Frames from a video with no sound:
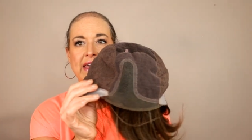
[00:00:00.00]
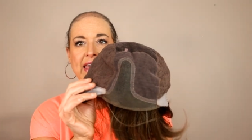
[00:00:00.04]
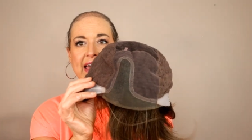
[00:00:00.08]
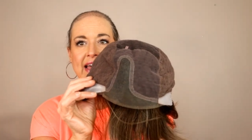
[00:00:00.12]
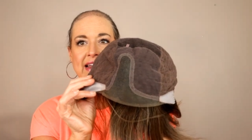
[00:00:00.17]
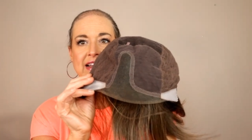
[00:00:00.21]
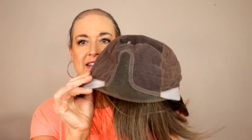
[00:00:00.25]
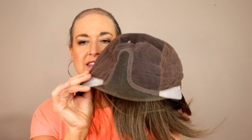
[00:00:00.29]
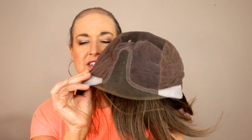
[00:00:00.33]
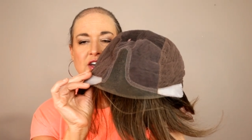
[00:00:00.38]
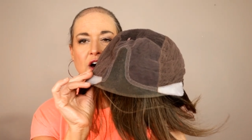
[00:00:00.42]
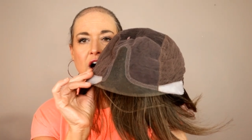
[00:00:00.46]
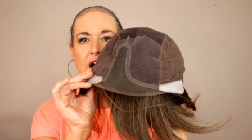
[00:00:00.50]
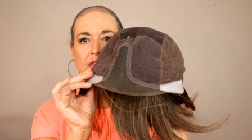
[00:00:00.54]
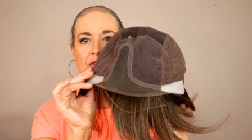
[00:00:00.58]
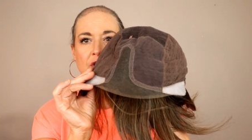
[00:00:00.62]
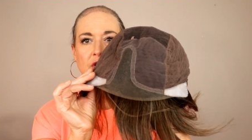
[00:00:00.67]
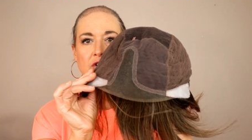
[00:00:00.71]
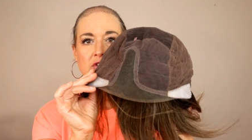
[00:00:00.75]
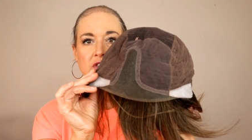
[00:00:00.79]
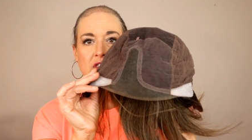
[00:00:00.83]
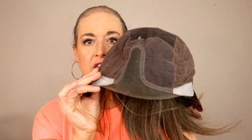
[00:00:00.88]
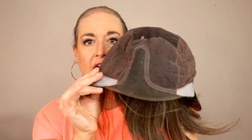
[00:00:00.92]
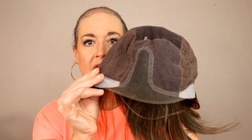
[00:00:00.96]
Again, it's called
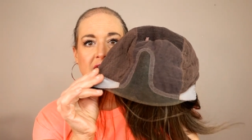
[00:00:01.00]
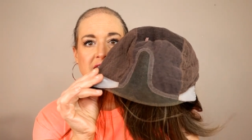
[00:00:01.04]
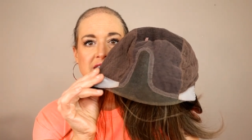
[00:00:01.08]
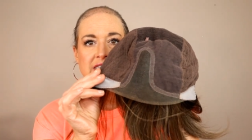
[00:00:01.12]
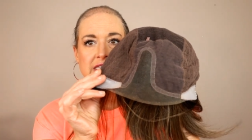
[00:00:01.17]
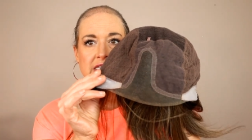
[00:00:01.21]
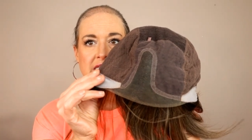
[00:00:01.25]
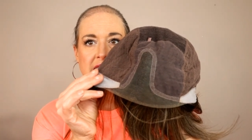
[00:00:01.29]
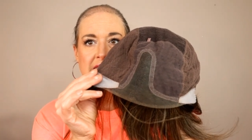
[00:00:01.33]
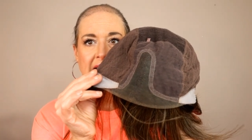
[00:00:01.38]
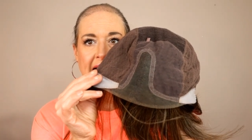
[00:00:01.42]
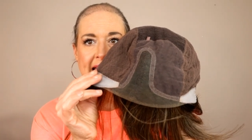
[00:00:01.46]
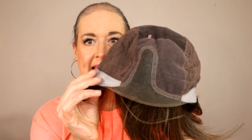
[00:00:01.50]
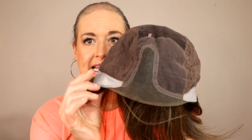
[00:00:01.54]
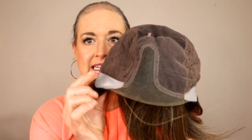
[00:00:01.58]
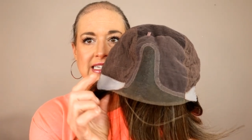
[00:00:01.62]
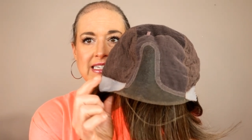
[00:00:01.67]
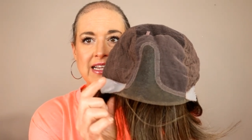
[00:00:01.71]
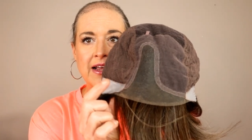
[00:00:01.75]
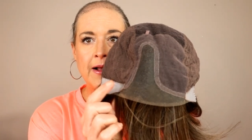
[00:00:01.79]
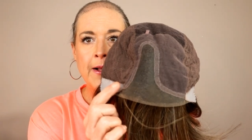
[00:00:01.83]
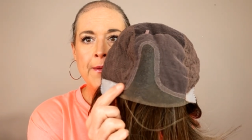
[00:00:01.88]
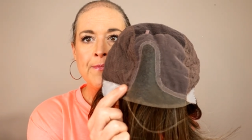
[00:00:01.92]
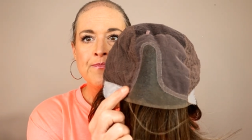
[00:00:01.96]
their Lux
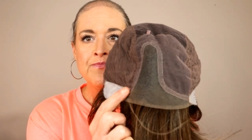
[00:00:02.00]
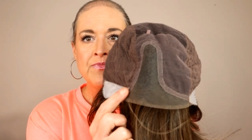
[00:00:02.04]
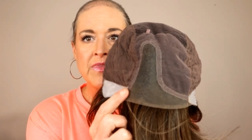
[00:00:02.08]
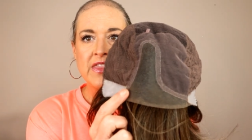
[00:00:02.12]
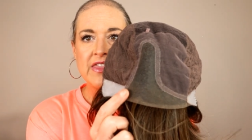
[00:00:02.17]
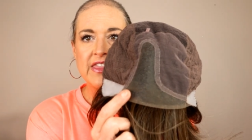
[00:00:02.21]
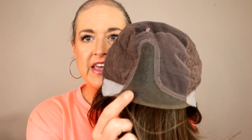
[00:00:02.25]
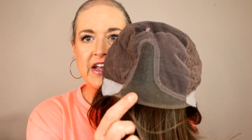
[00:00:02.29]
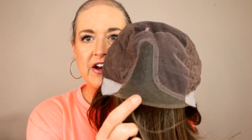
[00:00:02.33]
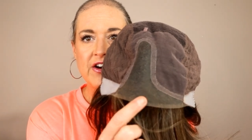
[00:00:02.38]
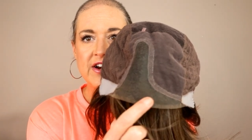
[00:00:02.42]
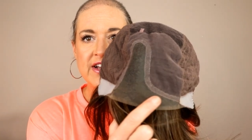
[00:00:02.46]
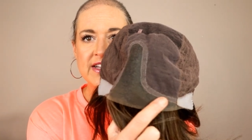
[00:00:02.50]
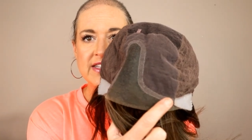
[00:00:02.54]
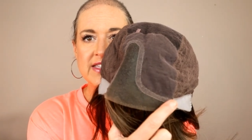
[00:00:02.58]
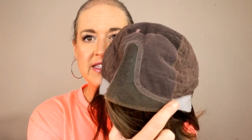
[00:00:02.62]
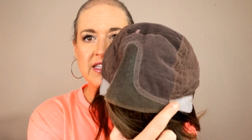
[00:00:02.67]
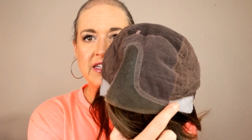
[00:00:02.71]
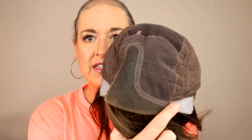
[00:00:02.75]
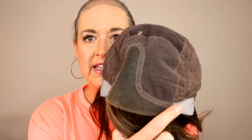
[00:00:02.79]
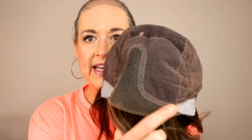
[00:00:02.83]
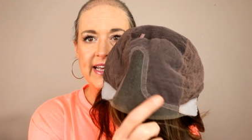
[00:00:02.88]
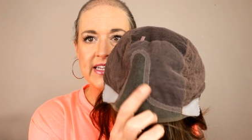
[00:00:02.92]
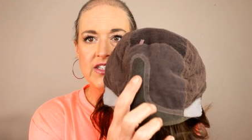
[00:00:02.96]
Lite there
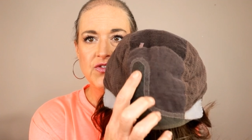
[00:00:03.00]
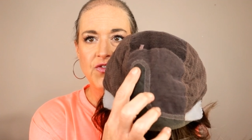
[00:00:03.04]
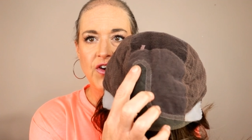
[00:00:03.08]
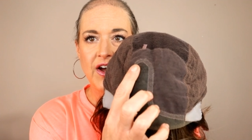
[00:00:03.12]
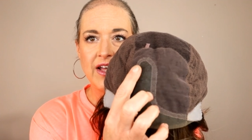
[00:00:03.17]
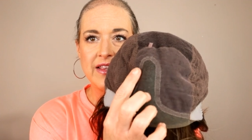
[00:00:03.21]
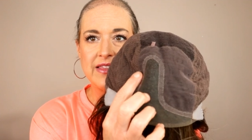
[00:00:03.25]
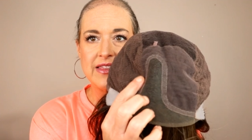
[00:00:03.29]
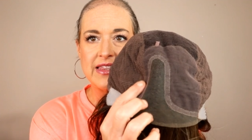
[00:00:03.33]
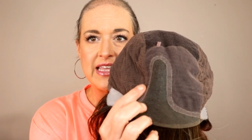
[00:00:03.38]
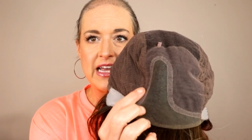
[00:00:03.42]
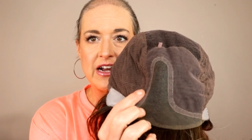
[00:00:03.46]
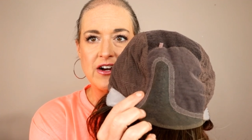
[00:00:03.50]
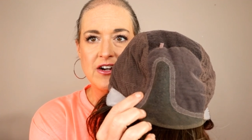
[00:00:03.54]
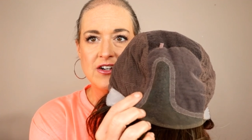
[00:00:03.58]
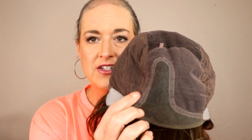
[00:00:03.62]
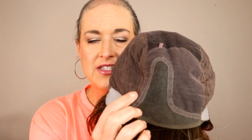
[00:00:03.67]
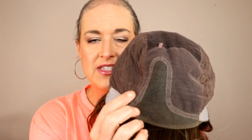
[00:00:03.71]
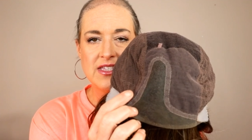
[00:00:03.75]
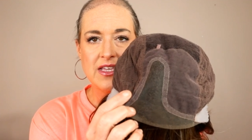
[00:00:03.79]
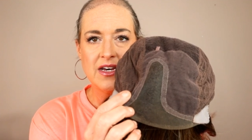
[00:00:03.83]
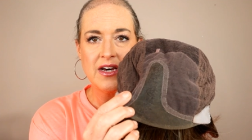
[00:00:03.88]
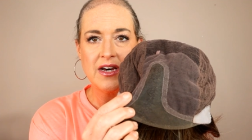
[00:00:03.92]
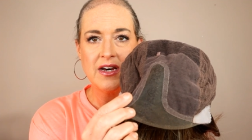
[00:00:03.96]
is the lace front,
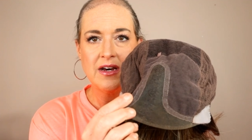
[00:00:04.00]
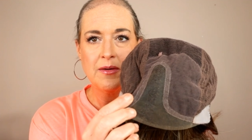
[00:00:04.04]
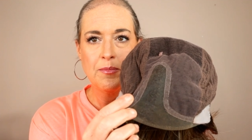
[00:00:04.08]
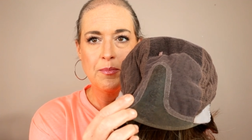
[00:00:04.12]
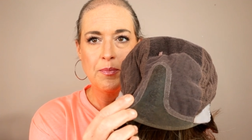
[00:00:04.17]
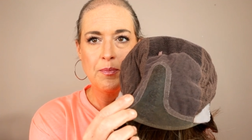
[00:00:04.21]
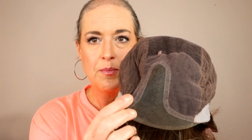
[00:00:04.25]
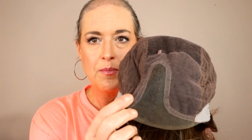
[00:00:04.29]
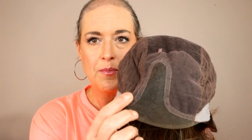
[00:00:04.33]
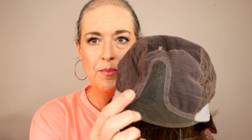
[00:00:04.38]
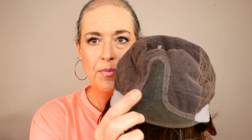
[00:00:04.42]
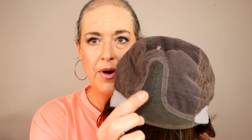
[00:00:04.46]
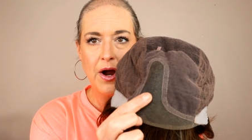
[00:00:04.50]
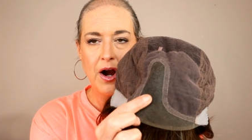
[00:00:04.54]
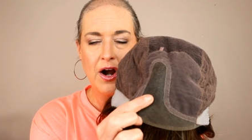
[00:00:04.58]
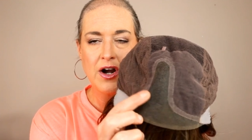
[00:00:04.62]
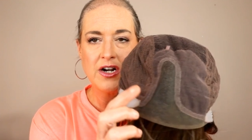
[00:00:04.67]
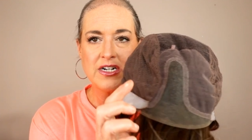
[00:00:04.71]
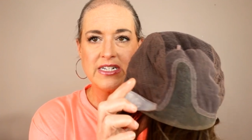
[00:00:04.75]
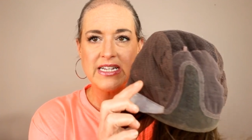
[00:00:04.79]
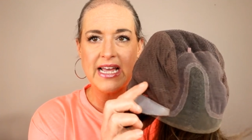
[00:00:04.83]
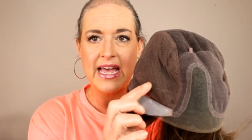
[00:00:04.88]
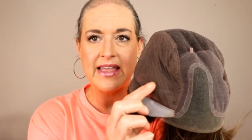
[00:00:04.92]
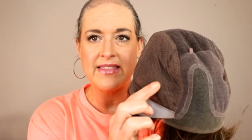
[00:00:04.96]
there's the
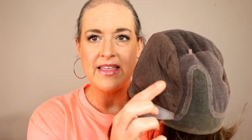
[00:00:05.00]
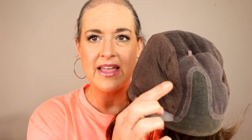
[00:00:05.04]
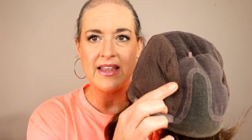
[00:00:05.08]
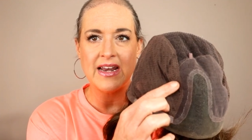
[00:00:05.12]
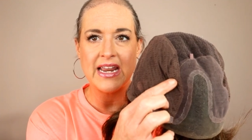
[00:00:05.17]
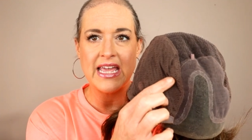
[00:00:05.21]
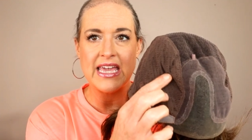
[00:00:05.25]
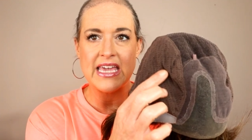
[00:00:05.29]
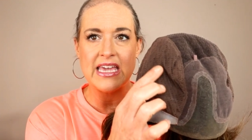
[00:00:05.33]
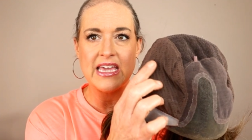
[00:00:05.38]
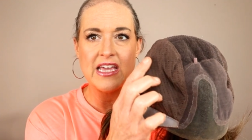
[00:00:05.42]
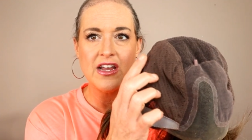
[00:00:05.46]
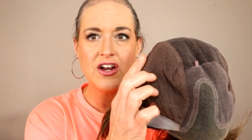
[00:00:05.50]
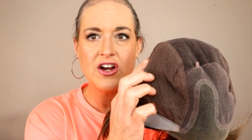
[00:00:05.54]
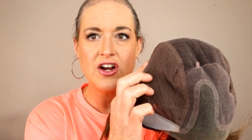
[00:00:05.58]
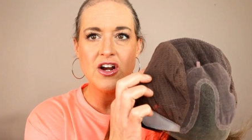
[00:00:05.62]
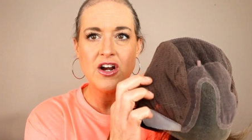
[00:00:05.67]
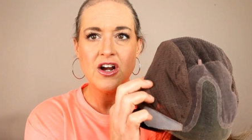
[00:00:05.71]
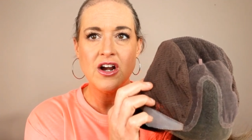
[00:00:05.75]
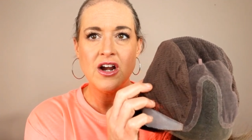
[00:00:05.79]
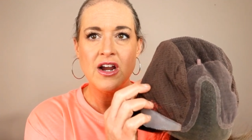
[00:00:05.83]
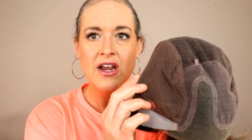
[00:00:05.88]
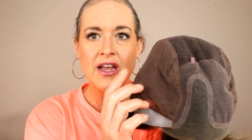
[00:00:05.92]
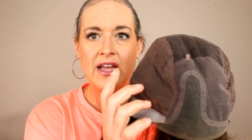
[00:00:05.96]
part, and then
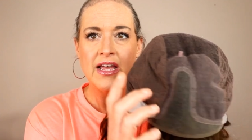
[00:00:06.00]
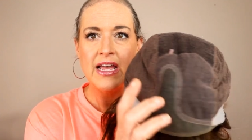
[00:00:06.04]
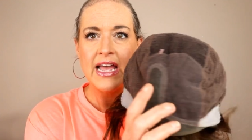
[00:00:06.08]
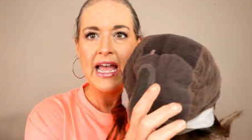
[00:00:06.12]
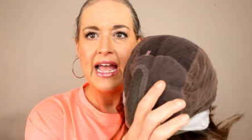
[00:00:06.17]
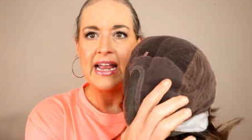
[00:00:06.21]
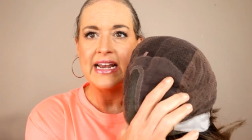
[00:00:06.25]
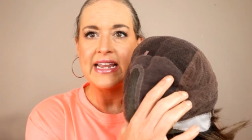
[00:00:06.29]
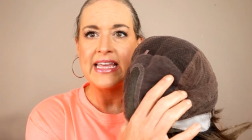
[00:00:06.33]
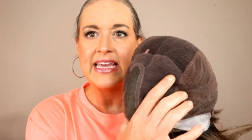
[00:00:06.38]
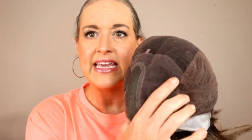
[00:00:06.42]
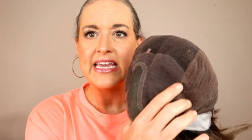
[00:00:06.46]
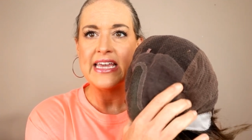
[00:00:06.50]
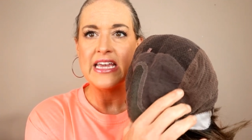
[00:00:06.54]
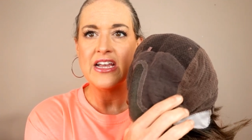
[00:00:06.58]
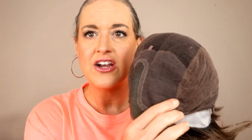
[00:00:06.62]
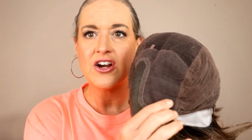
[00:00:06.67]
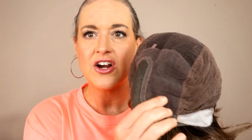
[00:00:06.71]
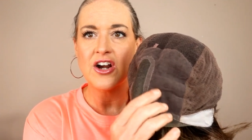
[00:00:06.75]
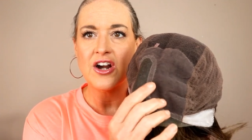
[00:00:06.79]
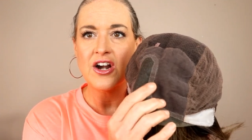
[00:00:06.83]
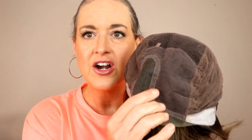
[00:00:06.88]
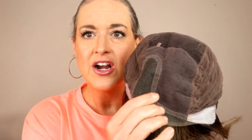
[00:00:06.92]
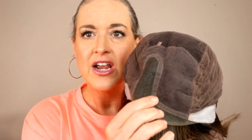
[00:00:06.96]
here and
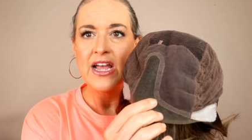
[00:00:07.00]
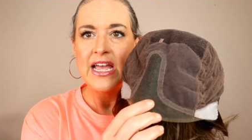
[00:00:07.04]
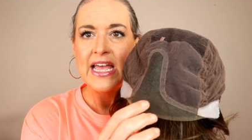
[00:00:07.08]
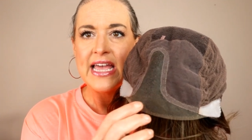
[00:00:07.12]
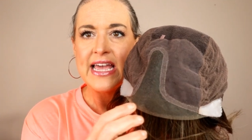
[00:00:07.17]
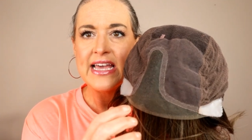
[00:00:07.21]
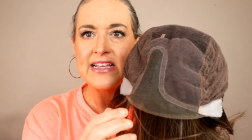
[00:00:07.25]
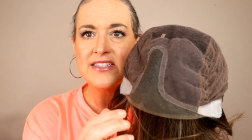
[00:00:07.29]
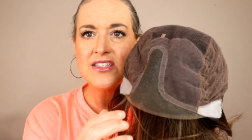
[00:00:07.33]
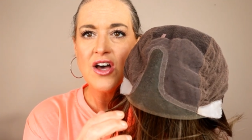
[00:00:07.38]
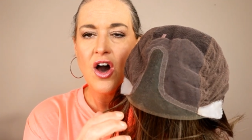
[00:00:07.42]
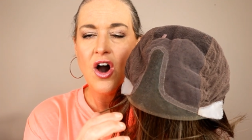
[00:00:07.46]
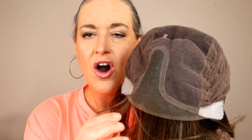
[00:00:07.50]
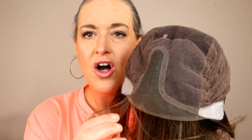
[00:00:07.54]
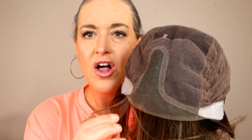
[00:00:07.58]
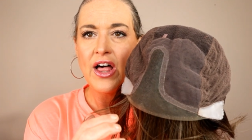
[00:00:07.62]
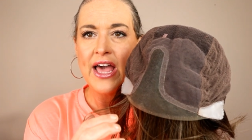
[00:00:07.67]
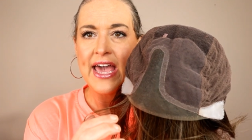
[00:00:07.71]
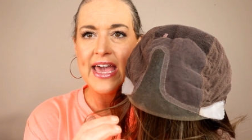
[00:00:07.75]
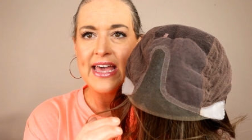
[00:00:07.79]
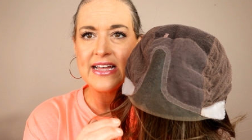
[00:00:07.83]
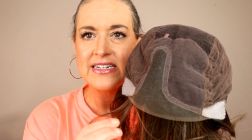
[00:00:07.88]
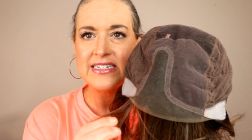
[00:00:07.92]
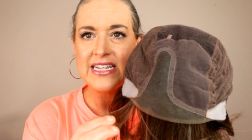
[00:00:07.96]
here is
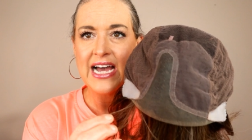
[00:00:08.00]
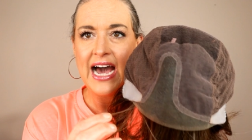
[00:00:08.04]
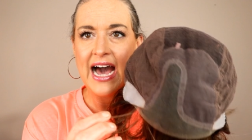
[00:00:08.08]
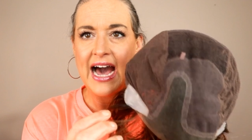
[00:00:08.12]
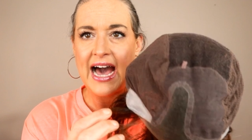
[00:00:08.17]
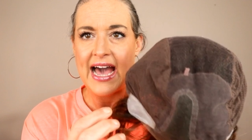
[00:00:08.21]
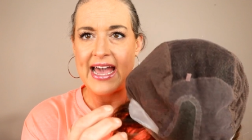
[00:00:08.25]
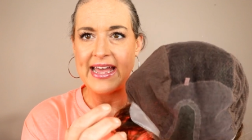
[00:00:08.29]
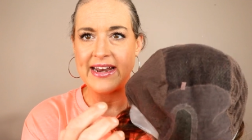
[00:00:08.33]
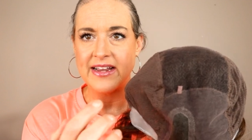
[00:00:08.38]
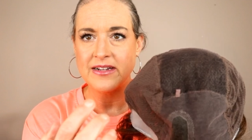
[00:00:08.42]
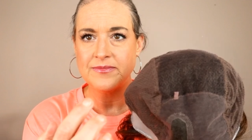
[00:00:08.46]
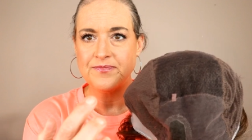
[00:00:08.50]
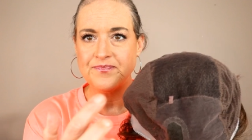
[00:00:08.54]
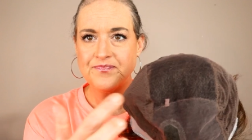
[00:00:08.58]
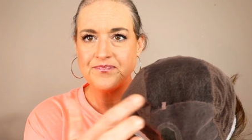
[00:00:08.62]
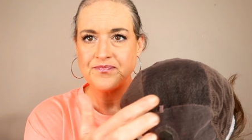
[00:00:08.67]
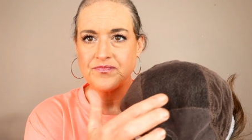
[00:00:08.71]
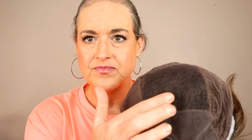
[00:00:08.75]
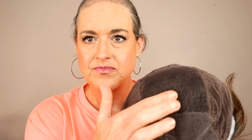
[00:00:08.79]
all hand tied.